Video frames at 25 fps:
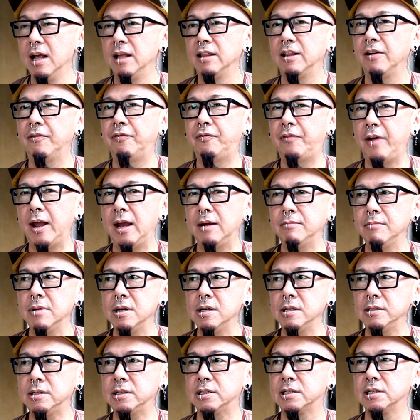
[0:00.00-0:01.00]
the
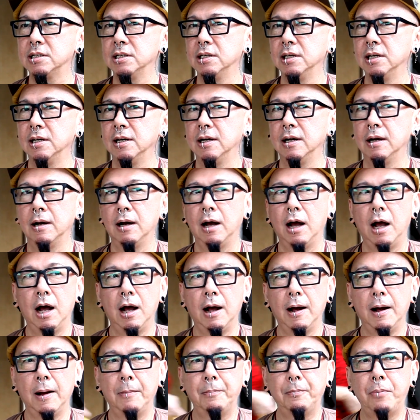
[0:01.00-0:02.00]
famous
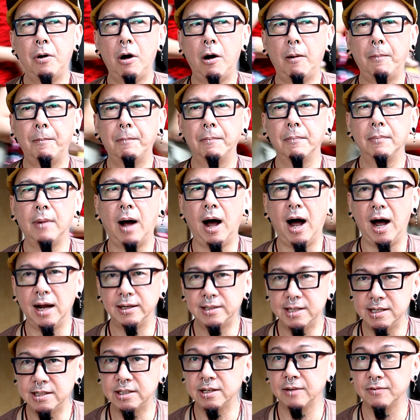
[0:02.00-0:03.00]
pop
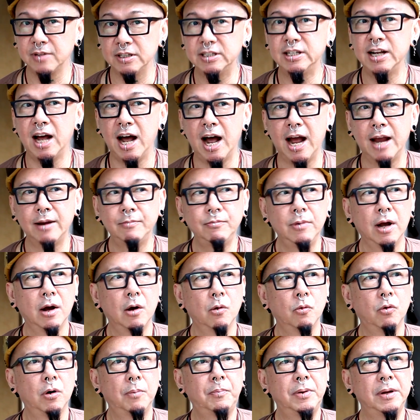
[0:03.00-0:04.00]
artists of the time
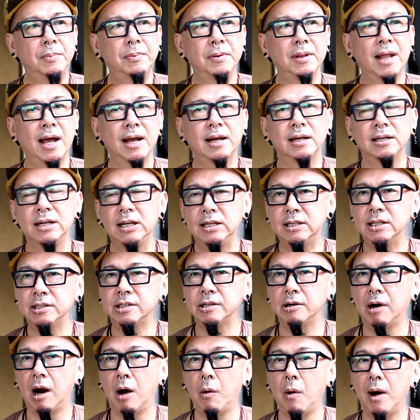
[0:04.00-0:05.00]
were people like Anita
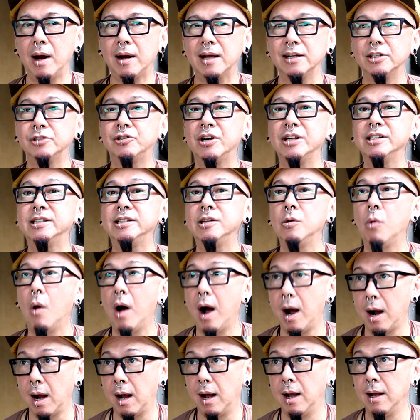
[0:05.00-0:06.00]
Sarawak and Tracy
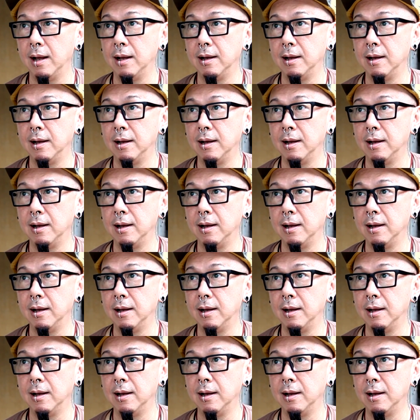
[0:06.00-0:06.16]
Huang.